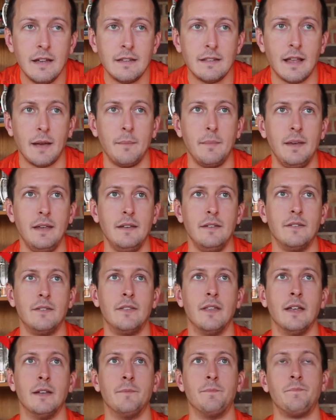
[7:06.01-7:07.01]
That means
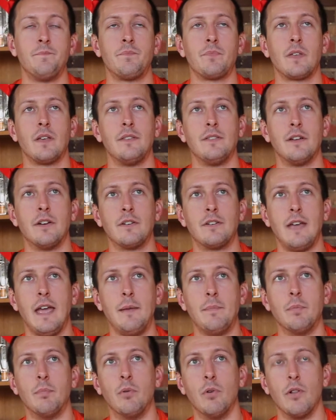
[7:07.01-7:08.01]
that they're
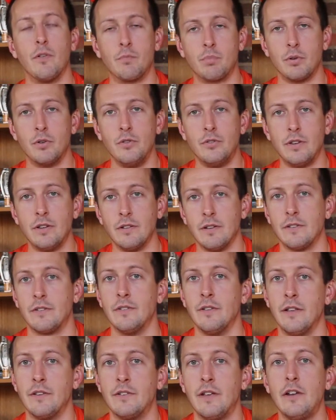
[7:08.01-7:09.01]
capable of producing less
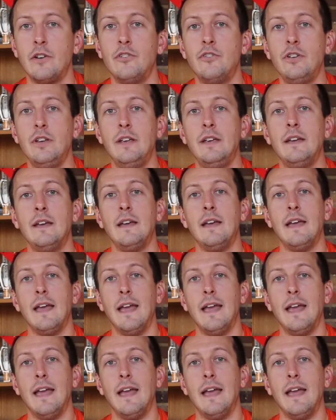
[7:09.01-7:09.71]
and less energy,